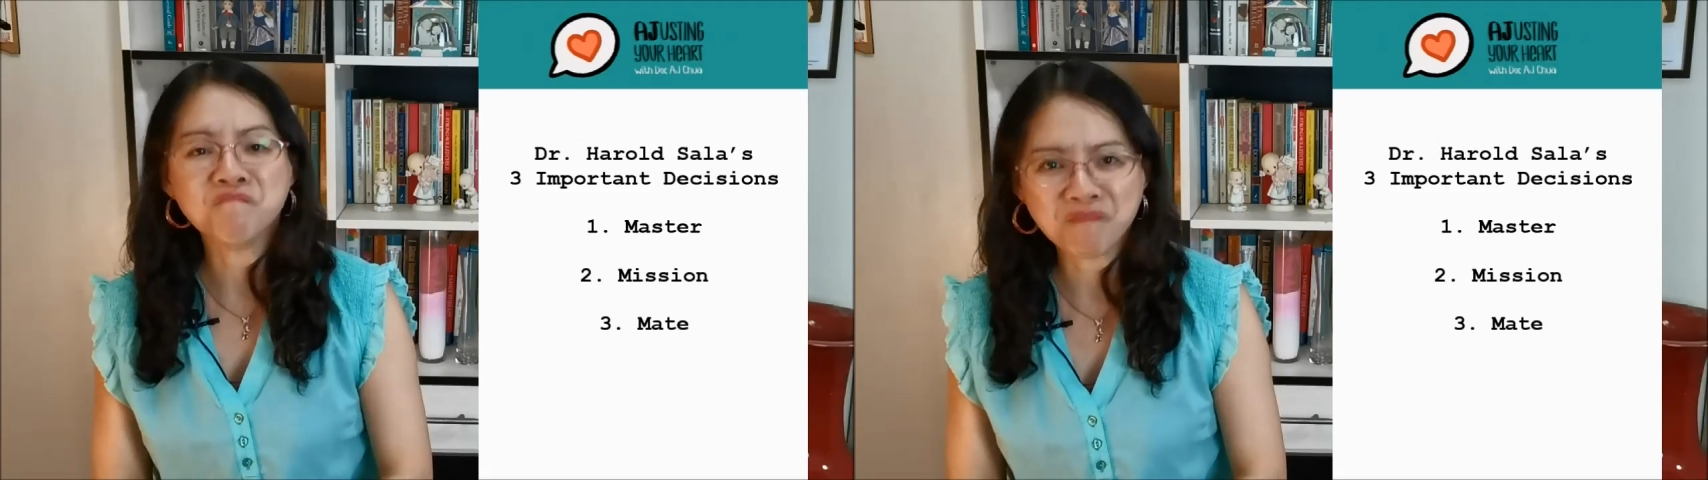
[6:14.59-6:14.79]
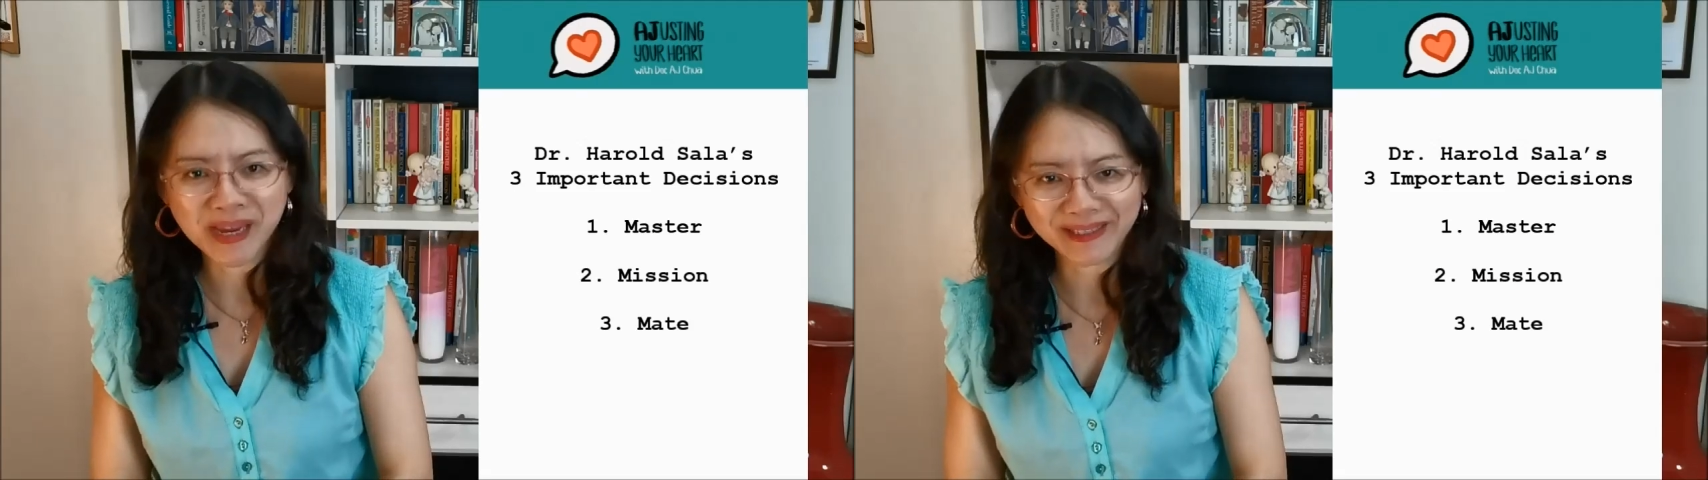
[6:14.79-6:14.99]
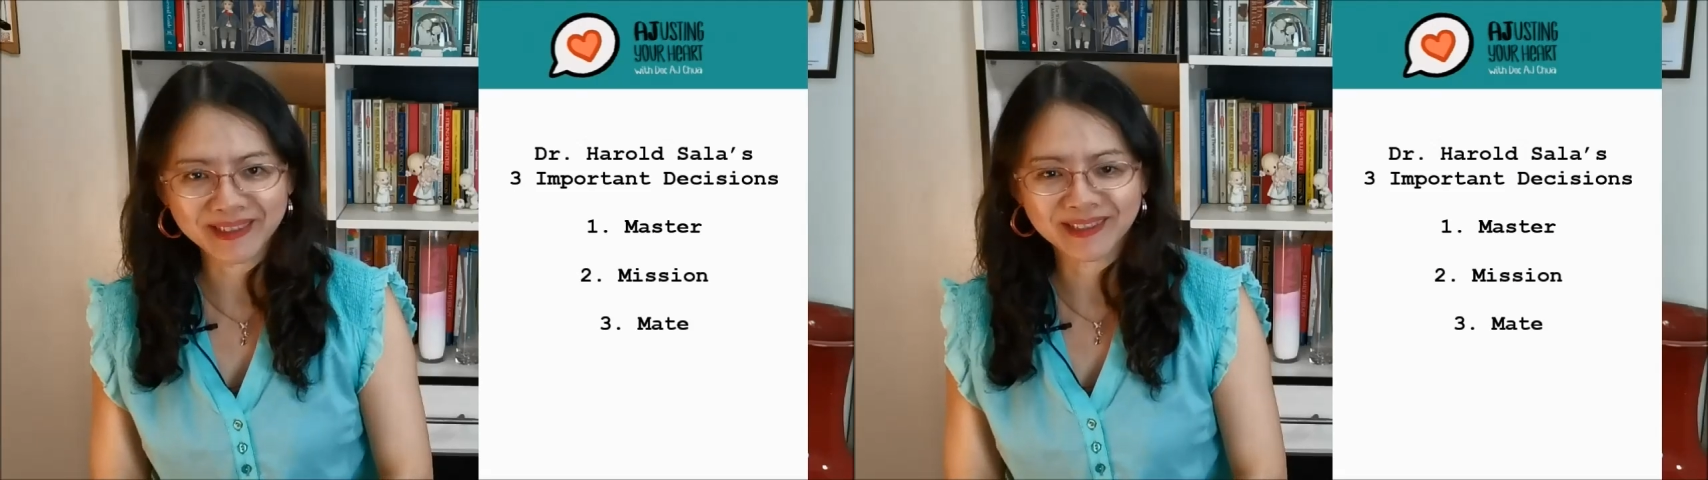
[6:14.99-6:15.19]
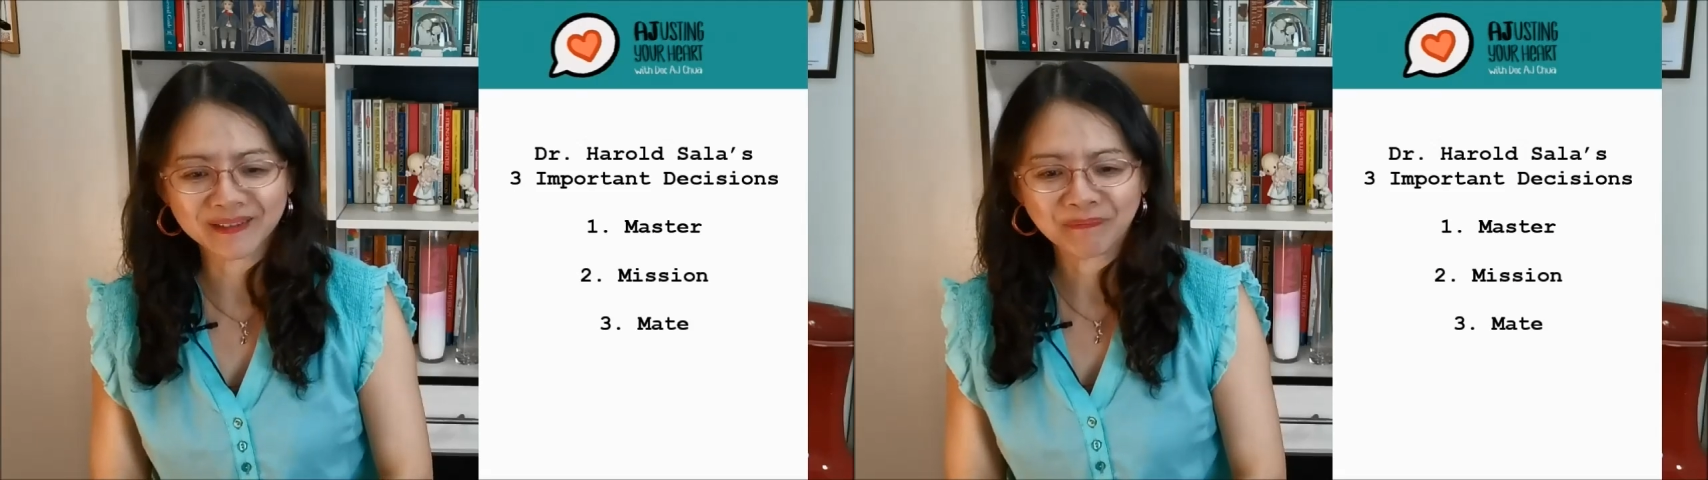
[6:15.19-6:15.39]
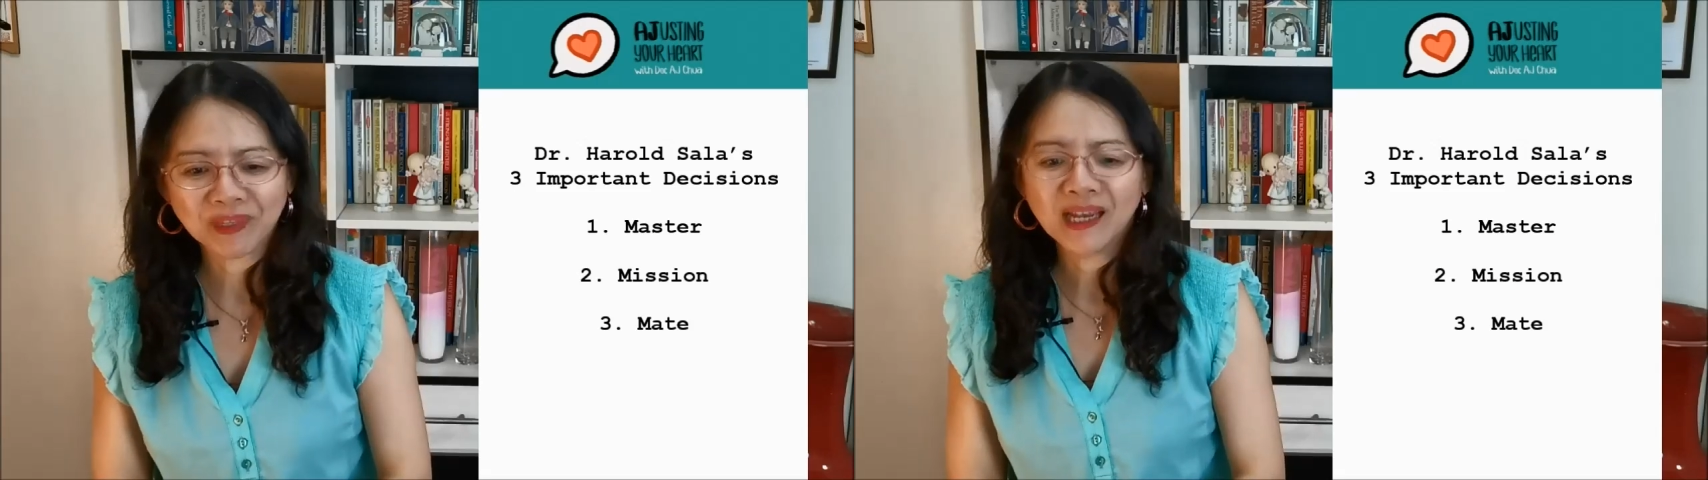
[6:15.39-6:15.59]
mate.
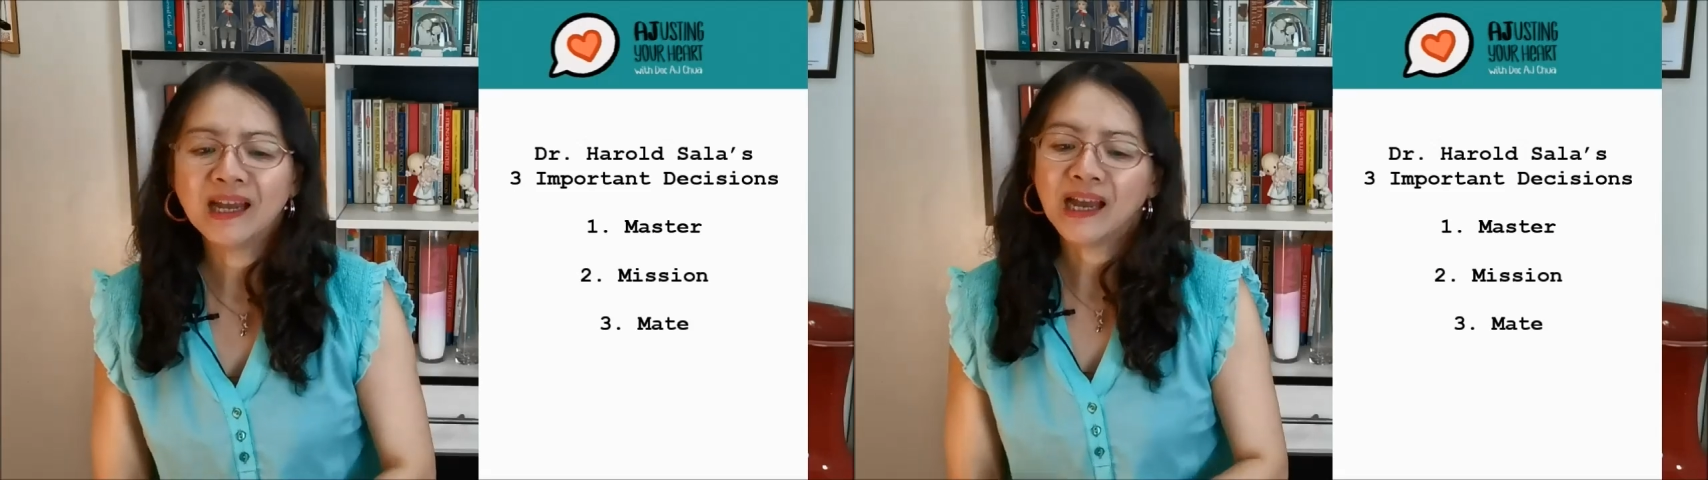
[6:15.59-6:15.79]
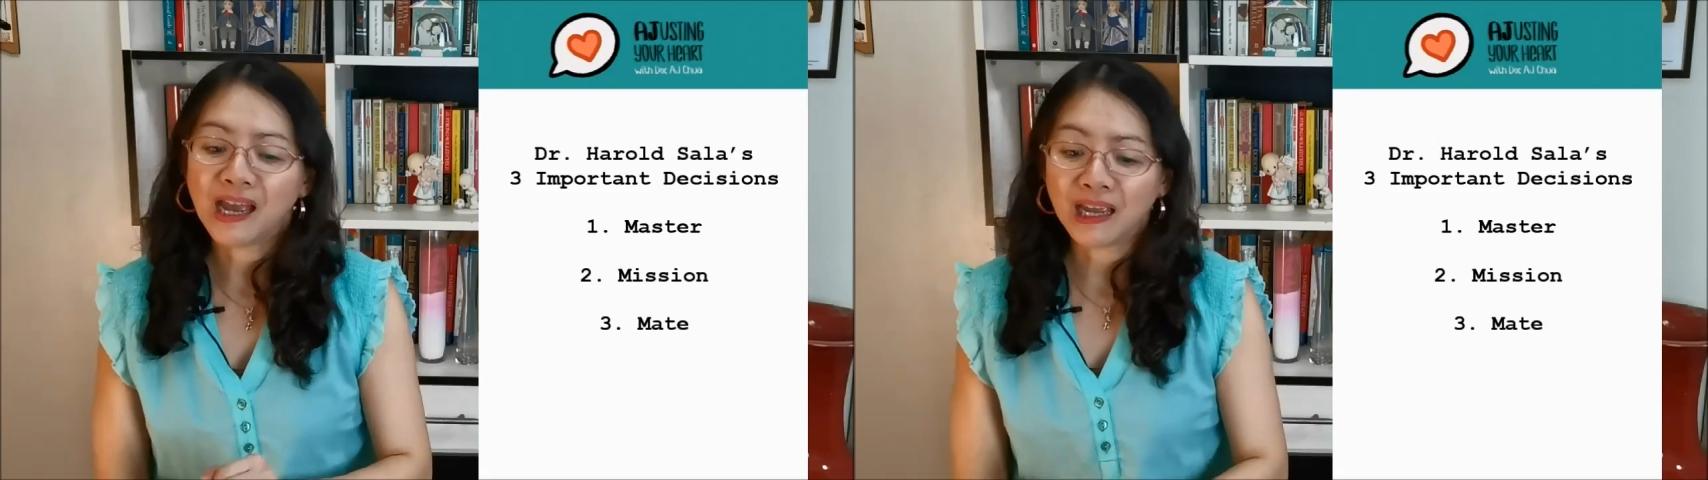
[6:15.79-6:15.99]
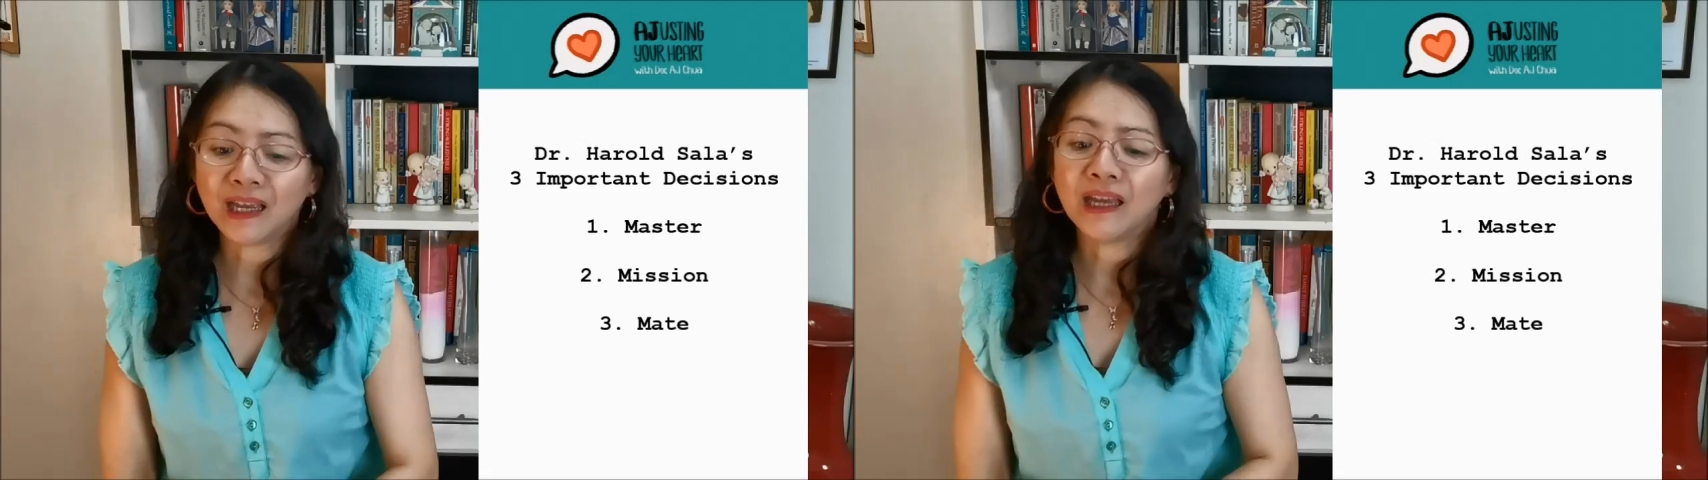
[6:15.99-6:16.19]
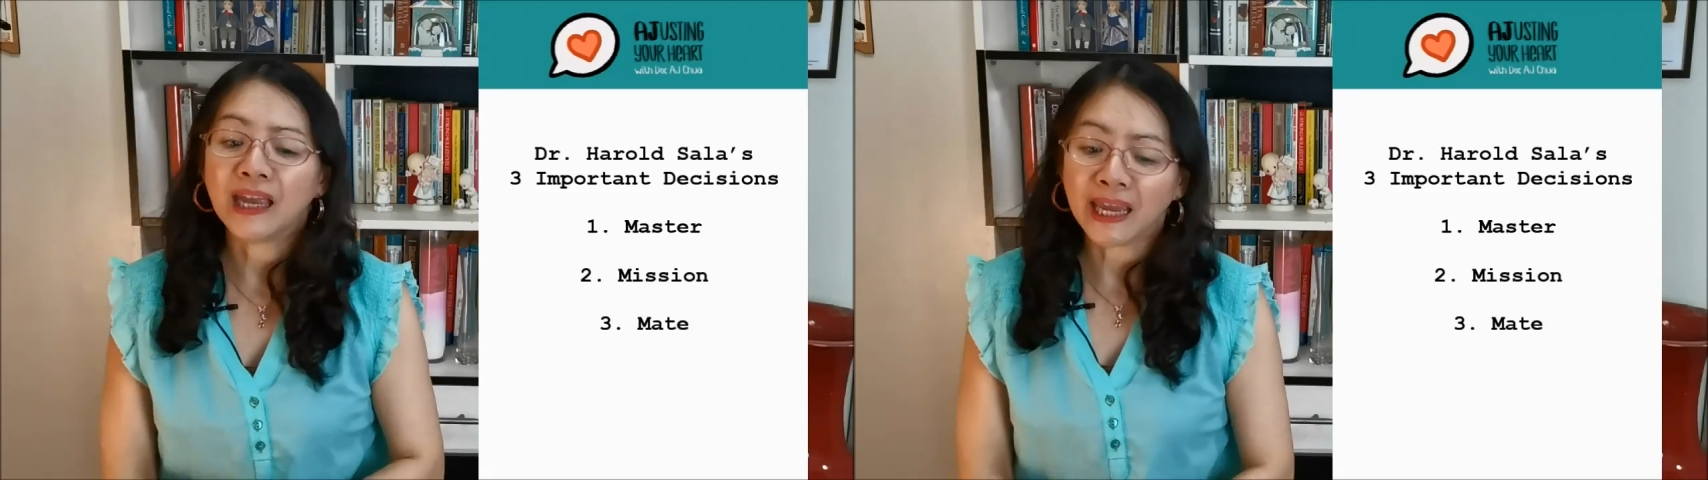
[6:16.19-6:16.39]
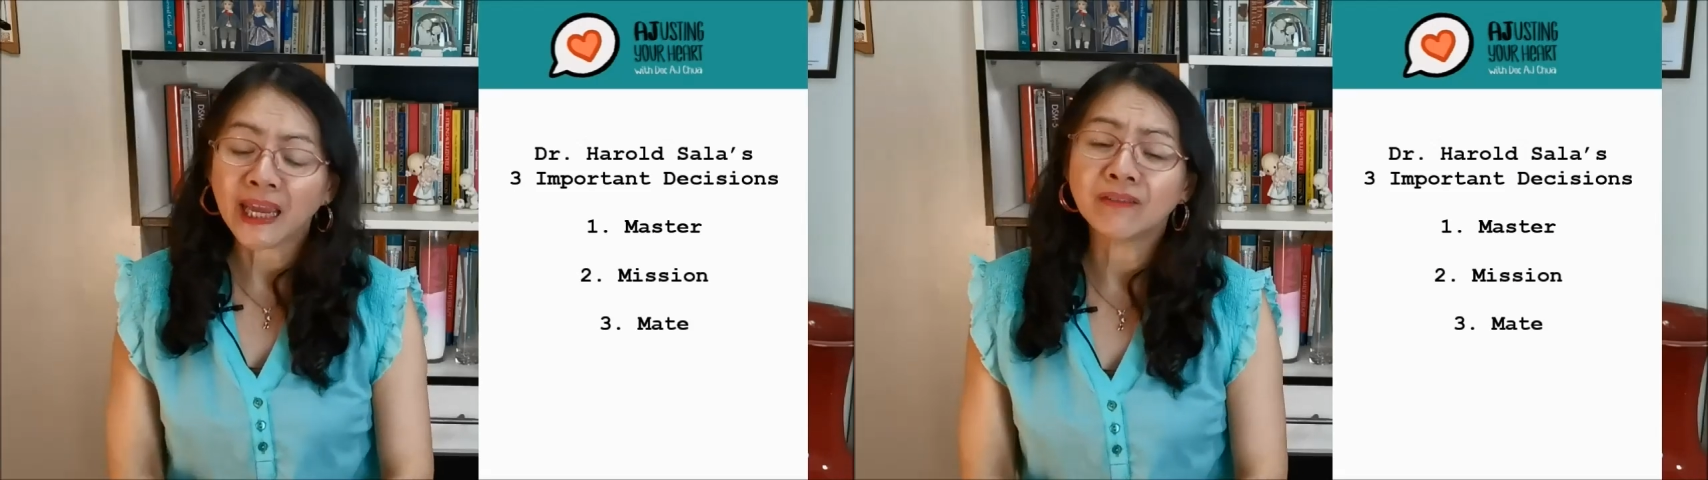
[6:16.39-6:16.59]

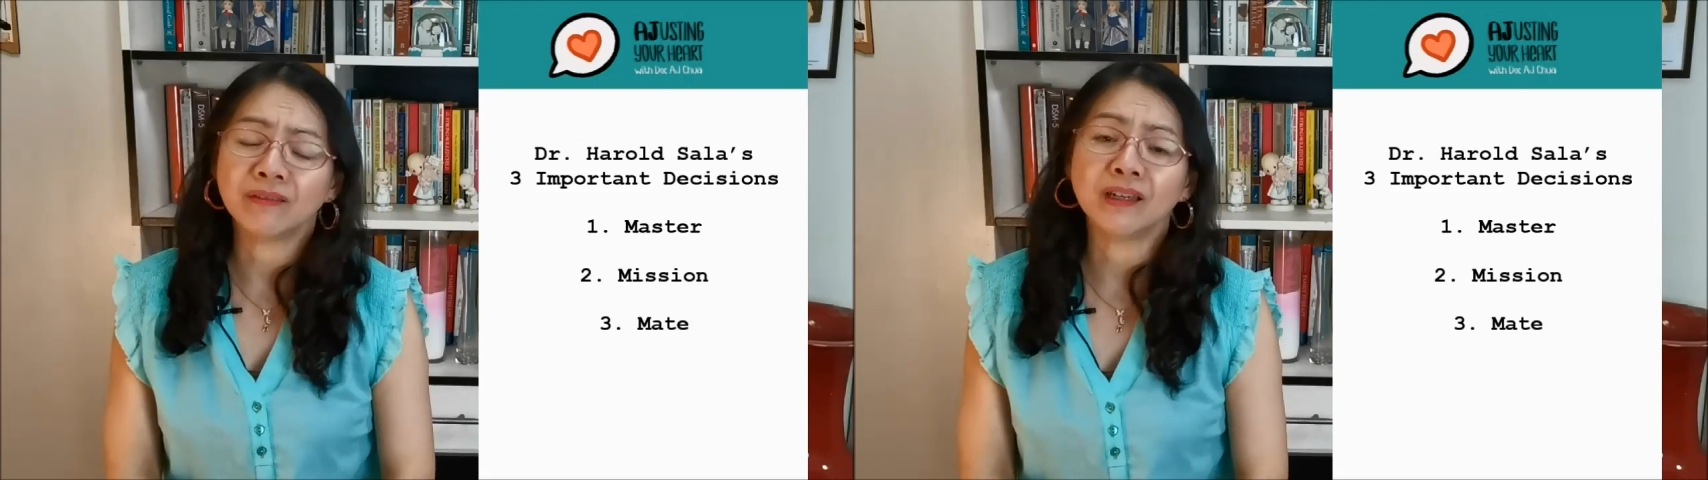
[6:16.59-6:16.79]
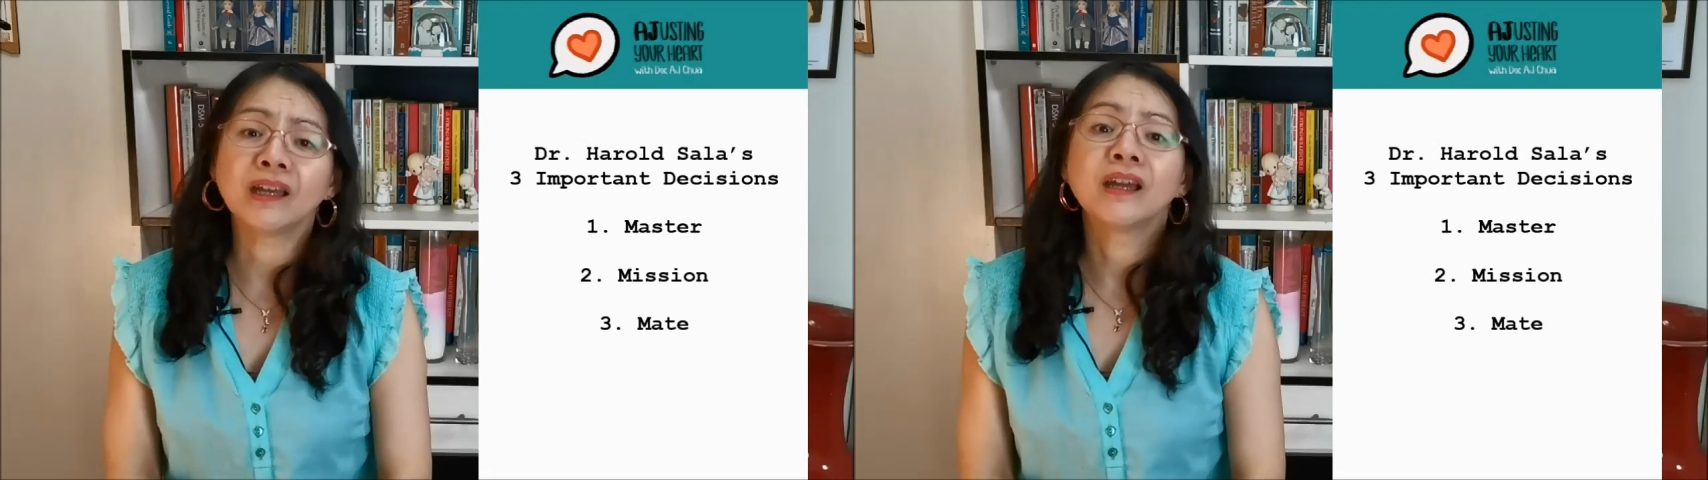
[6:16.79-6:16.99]
And